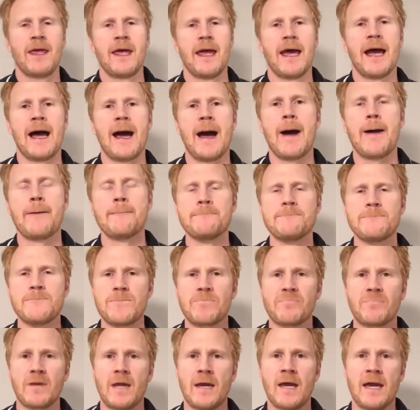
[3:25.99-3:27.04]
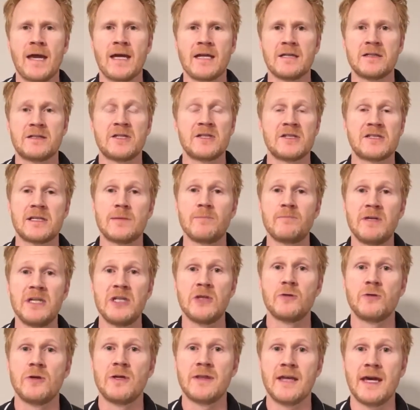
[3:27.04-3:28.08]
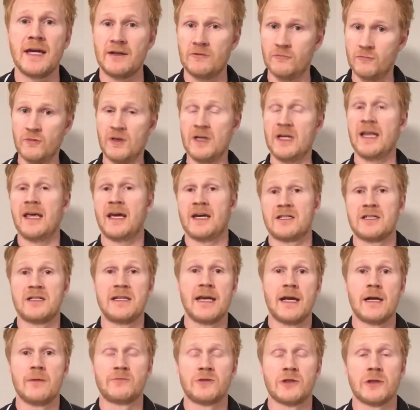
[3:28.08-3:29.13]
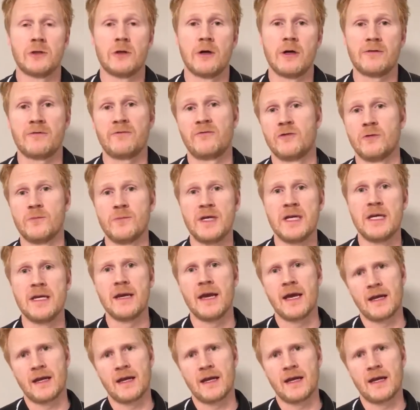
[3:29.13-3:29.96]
And just simply doing that really actually helped a lot for me,